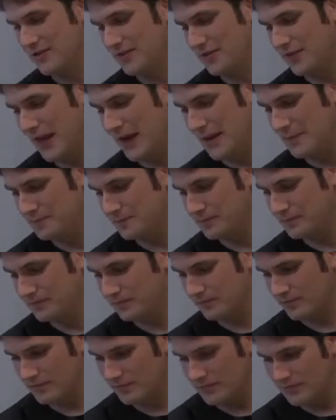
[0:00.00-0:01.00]
off of that.
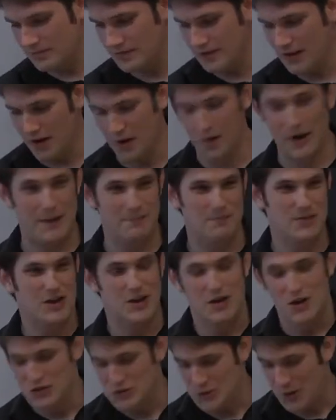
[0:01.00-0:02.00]
Okay,
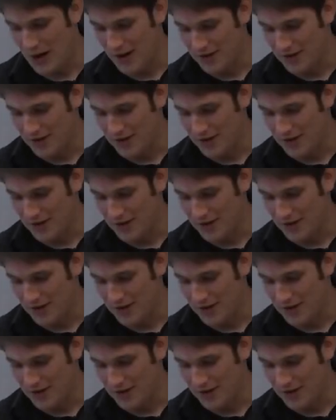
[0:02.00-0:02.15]
so